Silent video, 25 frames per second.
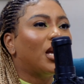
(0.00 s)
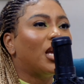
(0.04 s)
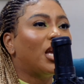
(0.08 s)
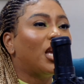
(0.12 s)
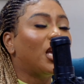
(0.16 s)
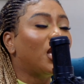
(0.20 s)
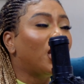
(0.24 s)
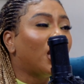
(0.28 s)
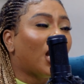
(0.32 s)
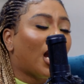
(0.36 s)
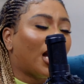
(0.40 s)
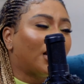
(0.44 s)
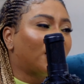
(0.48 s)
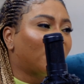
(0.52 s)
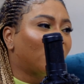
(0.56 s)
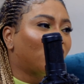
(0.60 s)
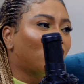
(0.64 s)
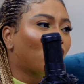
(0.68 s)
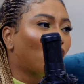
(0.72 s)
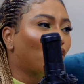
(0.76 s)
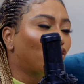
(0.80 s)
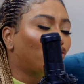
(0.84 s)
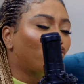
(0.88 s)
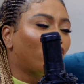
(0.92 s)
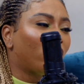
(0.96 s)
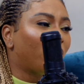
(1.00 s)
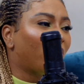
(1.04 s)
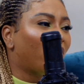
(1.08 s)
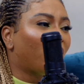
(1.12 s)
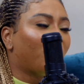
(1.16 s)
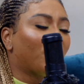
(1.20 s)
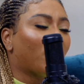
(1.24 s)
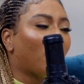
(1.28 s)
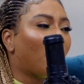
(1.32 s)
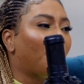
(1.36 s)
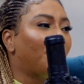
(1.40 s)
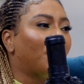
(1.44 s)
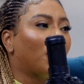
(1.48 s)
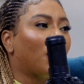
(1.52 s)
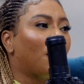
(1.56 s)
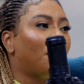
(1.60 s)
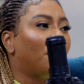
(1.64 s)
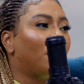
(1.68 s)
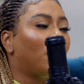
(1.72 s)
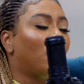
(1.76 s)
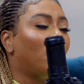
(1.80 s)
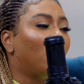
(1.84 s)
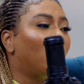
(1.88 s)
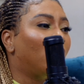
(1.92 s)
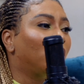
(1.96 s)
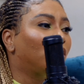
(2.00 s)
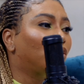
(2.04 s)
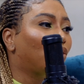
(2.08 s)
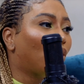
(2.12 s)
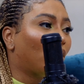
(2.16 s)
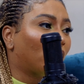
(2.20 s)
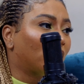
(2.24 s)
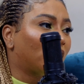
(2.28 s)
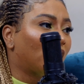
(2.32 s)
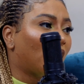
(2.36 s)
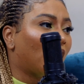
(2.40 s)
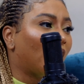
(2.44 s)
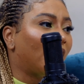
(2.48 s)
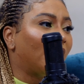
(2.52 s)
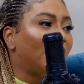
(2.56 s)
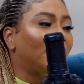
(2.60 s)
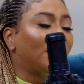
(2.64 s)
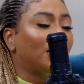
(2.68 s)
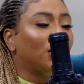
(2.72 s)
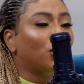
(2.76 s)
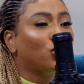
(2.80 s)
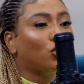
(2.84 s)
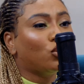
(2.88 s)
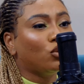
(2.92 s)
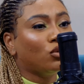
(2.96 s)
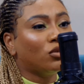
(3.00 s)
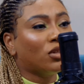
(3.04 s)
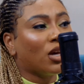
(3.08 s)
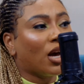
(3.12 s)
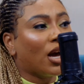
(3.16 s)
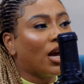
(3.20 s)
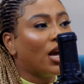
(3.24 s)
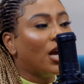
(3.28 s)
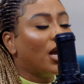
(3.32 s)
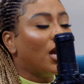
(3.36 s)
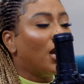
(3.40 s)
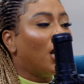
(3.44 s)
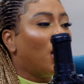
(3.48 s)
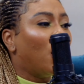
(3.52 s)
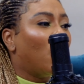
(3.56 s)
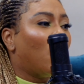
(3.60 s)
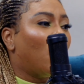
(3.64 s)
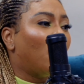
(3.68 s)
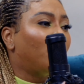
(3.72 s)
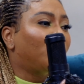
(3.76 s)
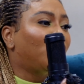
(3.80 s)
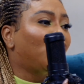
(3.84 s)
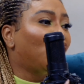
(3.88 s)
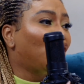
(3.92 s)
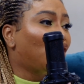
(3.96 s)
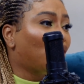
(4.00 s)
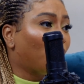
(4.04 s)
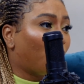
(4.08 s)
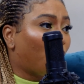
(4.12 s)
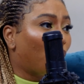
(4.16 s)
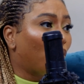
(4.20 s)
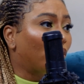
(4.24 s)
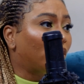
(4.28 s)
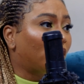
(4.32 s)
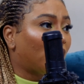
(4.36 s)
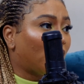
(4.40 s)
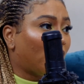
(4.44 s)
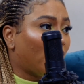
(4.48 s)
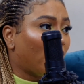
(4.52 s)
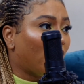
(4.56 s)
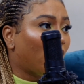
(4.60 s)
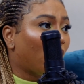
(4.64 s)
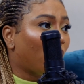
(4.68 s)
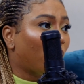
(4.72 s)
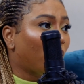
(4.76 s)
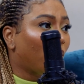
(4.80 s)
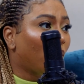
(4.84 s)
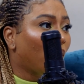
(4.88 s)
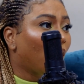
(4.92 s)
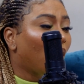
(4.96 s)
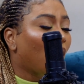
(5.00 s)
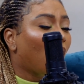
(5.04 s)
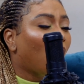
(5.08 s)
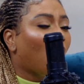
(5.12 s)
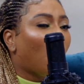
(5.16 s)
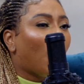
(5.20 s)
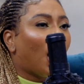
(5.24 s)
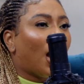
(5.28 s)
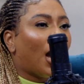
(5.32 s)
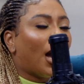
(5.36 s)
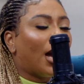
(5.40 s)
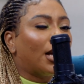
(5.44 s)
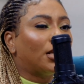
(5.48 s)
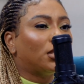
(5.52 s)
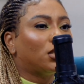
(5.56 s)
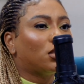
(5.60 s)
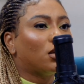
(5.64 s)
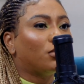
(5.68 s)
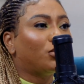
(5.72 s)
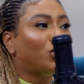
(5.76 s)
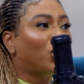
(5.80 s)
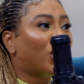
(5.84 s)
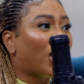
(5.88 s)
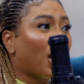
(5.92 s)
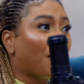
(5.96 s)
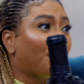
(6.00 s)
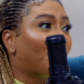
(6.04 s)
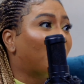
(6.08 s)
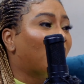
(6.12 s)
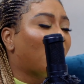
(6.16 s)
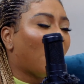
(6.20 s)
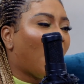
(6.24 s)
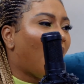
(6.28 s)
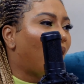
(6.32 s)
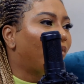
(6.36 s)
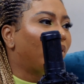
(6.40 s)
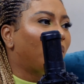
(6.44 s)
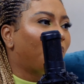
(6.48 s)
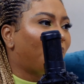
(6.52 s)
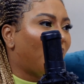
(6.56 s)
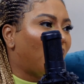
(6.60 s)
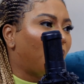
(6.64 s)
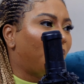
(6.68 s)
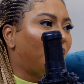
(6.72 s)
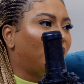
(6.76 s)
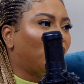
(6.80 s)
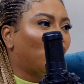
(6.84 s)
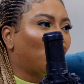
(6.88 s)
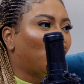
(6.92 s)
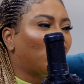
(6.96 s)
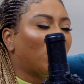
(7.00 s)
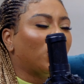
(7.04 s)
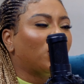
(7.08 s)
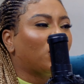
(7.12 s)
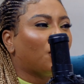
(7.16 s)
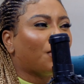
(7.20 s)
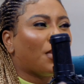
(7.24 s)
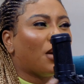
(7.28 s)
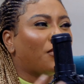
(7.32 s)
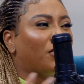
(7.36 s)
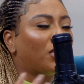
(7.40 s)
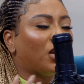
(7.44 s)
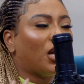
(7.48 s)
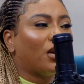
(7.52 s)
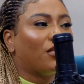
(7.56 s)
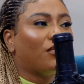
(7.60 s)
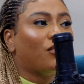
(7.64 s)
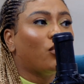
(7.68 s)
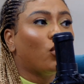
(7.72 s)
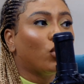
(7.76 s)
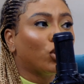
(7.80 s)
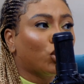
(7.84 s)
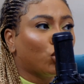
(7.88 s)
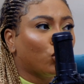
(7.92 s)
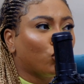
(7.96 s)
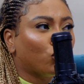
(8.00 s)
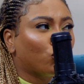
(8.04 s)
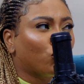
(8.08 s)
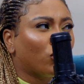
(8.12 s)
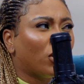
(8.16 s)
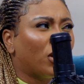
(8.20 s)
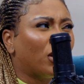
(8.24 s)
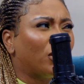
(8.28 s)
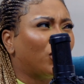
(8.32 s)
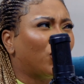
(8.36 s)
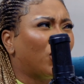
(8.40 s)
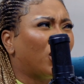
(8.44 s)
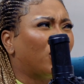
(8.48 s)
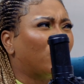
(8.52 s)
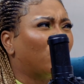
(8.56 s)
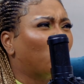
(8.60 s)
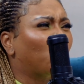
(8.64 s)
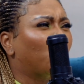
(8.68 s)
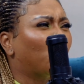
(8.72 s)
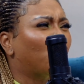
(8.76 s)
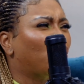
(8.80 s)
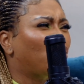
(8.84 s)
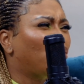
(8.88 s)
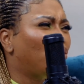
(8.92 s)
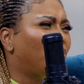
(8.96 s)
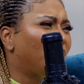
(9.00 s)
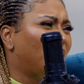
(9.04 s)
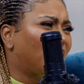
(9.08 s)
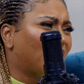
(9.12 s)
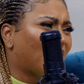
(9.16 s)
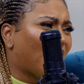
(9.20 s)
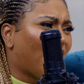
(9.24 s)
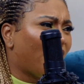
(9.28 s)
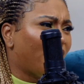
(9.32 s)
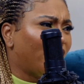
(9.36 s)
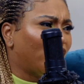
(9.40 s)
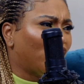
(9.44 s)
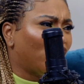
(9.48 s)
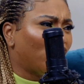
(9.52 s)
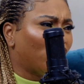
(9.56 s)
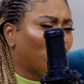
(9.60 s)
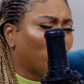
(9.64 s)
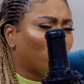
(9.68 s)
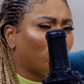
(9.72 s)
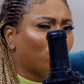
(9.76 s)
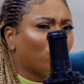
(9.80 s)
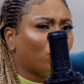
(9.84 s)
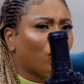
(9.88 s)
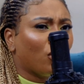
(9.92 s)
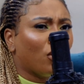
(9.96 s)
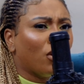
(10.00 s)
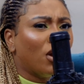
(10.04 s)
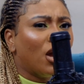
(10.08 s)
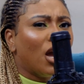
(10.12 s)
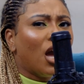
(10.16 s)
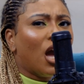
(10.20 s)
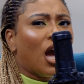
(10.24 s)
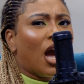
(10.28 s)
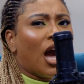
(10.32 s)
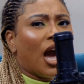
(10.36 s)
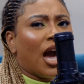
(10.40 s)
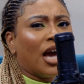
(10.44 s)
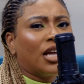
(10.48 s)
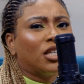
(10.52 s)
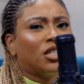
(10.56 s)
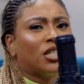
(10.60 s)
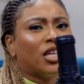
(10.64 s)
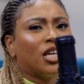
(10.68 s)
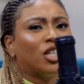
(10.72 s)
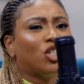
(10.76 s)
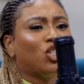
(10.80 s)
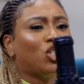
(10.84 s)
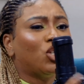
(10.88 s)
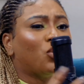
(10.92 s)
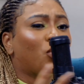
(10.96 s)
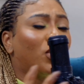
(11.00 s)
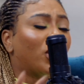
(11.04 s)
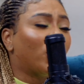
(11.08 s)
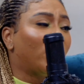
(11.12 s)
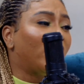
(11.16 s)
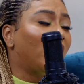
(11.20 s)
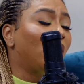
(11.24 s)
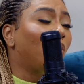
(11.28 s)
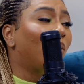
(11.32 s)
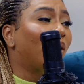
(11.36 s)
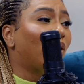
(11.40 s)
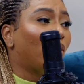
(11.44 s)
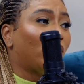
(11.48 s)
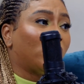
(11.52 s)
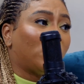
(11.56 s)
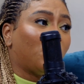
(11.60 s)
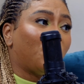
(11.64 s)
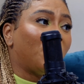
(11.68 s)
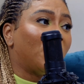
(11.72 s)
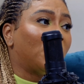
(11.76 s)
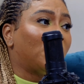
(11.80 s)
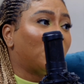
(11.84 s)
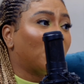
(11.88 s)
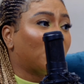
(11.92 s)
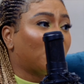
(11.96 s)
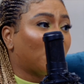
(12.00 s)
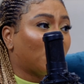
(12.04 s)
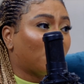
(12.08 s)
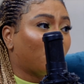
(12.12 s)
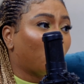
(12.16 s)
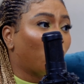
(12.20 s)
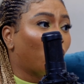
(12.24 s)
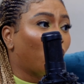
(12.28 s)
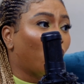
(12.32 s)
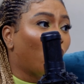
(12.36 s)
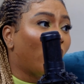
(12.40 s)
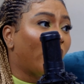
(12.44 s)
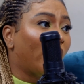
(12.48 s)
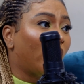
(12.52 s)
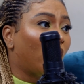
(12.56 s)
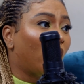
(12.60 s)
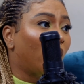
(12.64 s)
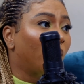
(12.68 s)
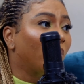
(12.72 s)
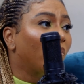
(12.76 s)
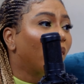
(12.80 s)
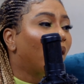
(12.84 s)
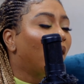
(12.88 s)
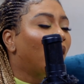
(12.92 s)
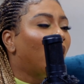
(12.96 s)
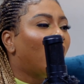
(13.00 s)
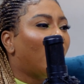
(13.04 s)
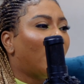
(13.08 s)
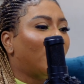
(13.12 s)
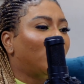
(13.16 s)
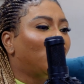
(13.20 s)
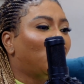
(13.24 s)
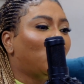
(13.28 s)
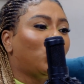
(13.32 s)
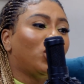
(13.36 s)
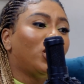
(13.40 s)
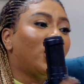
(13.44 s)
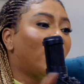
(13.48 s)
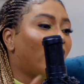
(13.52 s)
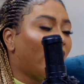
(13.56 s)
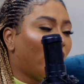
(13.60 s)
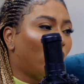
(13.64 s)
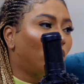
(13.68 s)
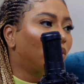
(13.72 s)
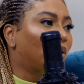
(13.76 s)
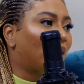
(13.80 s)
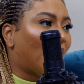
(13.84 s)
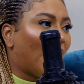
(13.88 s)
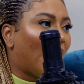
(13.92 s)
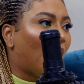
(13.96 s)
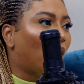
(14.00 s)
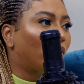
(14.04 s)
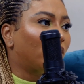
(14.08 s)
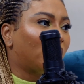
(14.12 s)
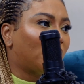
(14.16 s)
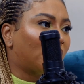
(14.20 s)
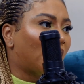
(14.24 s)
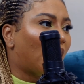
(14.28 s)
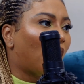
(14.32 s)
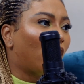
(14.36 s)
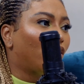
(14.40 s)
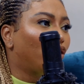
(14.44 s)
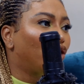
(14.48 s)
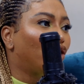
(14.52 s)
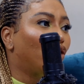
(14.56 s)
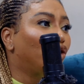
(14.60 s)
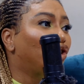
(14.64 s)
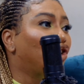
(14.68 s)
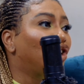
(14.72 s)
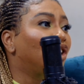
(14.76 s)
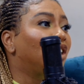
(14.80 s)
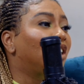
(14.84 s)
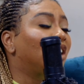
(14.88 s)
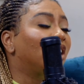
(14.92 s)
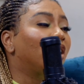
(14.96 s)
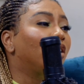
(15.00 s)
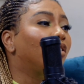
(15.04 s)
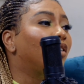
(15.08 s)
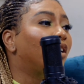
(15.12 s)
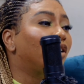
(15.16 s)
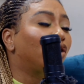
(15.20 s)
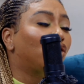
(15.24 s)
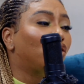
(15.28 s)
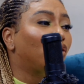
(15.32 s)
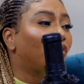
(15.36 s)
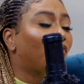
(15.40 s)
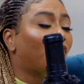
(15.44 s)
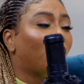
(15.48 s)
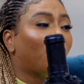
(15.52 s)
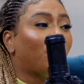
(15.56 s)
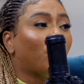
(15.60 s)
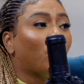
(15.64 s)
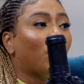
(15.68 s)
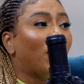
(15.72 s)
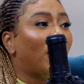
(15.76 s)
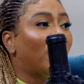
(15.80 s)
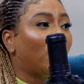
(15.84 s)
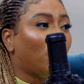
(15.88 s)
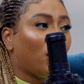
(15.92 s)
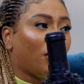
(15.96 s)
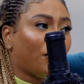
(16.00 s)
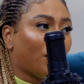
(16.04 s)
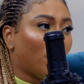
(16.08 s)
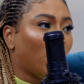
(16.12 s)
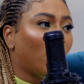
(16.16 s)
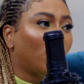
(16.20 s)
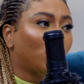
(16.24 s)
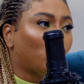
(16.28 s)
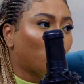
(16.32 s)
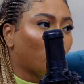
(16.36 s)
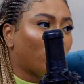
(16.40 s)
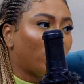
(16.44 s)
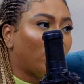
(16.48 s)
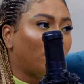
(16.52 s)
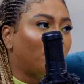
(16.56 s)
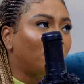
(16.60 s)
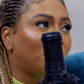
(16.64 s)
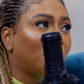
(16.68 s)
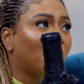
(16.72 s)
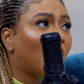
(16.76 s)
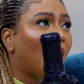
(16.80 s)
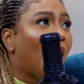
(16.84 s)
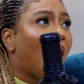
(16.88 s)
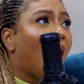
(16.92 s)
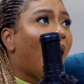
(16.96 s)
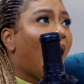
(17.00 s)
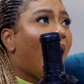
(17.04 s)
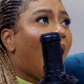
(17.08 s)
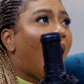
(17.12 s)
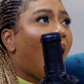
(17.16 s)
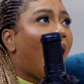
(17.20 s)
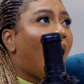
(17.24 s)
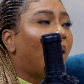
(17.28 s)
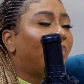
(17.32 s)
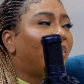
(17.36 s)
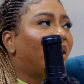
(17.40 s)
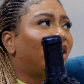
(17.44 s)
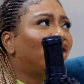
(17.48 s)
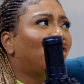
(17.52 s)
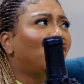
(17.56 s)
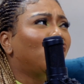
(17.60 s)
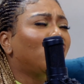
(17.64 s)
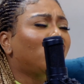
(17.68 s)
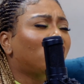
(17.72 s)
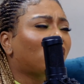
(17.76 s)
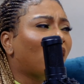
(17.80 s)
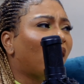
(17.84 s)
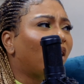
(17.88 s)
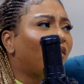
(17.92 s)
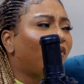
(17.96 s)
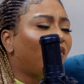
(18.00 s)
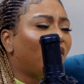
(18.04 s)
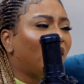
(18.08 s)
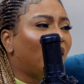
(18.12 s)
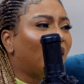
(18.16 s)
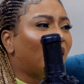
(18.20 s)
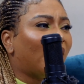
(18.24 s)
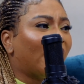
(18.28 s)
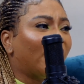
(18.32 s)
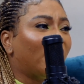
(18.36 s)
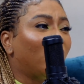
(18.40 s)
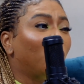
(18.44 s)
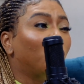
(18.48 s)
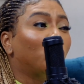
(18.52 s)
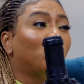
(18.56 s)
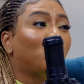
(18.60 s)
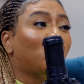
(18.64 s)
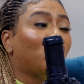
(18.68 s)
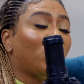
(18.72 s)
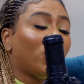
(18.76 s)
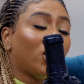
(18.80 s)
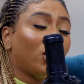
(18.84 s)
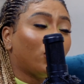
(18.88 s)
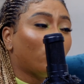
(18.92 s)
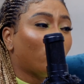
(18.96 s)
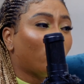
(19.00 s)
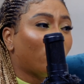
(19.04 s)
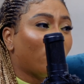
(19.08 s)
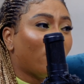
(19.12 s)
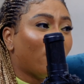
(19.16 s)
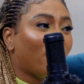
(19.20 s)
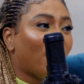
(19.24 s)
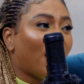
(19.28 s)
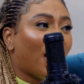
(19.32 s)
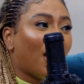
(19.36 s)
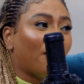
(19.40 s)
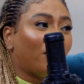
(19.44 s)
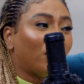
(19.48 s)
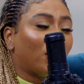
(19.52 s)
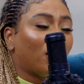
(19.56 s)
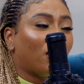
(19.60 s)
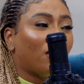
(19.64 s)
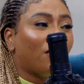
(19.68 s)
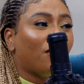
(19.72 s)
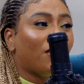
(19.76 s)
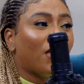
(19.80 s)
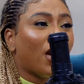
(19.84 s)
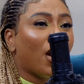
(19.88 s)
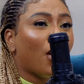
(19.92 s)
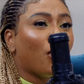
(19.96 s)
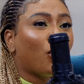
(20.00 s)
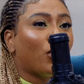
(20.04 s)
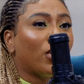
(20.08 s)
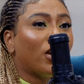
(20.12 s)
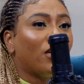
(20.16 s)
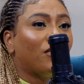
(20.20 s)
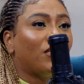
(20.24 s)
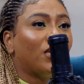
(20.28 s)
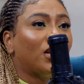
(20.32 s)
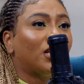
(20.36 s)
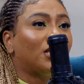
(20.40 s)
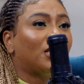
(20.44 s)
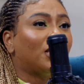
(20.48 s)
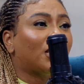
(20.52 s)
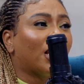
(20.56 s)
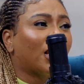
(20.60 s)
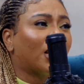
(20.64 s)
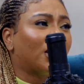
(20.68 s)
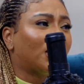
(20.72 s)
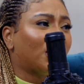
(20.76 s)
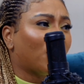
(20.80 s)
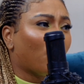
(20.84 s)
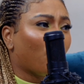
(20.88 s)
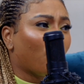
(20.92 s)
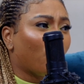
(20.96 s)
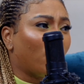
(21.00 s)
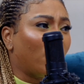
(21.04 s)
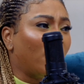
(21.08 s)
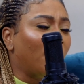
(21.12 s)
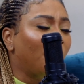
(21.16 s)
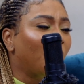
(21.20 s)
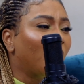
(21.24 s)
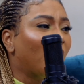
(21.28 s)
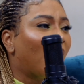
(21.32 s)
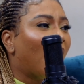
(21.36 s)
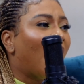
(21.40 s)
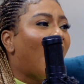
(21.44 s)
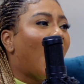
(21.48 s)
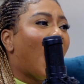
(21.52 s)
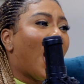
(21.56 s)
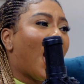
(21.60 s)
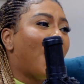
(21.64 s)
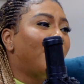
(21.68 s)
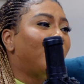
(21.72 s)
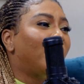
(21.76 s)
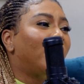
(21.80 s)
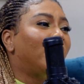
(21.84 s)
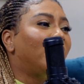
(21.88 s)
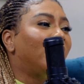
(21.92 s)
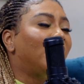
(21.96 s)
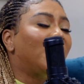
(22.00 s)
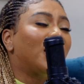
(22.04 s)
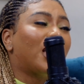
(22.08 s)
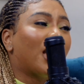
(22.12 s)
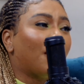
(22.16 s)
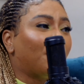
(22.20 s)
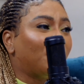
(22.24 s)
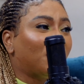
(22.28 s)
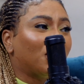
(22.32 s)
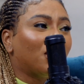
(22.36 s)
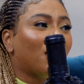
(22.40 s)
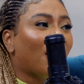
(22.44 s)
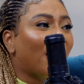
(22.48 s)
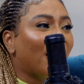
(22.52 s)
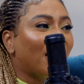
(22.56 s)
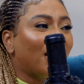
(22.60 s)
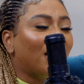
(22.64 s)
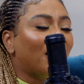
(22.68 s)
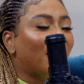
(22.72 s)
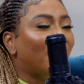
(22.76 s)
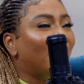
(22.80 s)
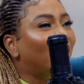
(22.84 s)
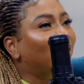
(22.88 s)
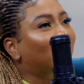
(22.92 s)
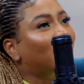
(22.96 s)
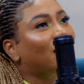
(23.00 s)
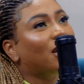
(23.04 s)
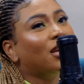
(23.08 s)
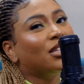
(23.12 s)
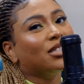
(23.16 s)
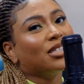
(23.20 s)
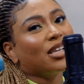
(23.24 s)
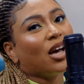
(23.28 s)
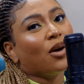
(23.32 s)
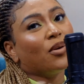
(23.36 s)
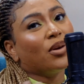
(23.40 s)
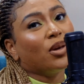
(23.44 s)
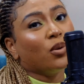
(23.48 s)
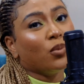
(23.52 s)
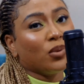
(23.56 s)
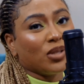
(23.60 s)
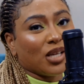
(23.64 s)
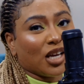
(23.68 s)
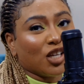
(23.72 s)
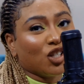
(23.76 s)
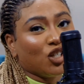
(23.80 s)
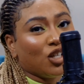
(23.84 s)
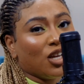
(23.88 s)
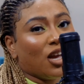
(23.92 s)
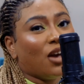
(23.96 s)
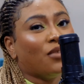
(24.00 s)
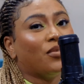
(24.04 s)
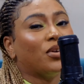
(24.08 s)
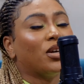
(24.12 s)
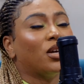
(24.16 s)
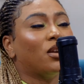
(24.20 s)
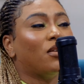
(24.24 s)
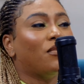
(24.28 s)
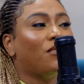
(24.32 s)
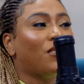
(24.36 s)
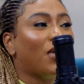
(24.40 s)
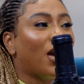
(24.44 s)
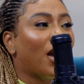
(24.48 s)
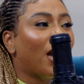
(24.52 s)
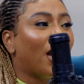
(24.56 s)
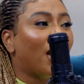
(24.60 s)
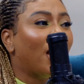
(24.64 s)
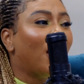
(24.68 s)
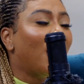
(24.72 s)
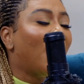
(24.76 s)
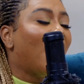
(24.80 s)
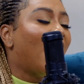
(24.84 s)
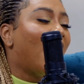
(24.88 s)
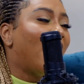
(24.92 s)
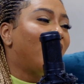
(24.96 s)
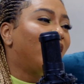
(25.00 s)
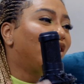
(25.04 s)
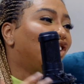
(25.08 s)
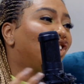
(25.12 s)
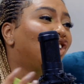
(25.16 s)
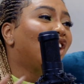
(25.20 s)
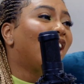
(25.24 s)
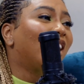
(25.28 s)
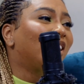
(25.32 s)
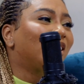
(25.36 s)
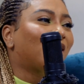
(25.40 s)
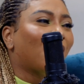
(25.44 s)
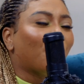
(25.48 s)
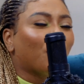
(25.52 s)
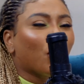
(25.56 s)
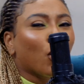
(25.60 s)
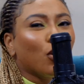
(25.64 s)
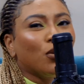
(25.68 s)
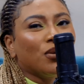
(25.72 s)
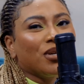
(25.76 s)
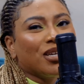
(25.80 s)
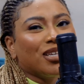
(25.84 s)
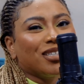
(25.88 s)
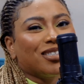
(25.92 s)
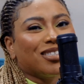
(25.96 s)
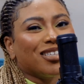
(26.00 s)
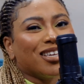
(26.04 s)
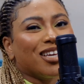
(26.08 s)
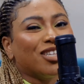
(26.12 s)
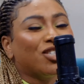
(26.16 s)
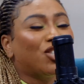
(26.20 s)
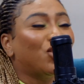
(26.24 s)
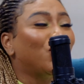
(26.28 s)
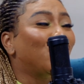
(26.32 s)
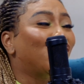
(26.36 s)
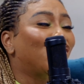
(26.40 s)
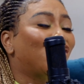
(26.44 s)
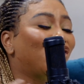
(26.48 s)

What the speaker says: He had this whole dream of becoming a doctor. He didn't do that. She supported him and she kept having babies. So she ended up having like 4 children. She had 2 miscarriages or so. And then he went on to be a successful lawyer and she held the house down. You know, she didn't fulfill any of her dreams. Yeah. And then she started feeling like he was cheating on her, having an affair with his secretary. And then he kept denying it. And turns out he was actually having an affair. Yeah. And then she ends up going to, and she